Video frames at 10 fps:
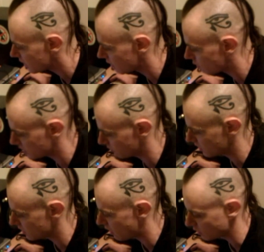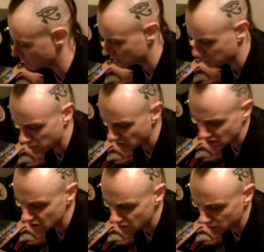really awesome results, because
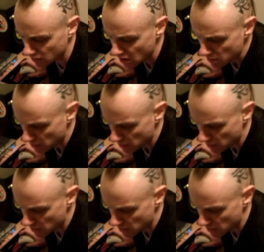most of the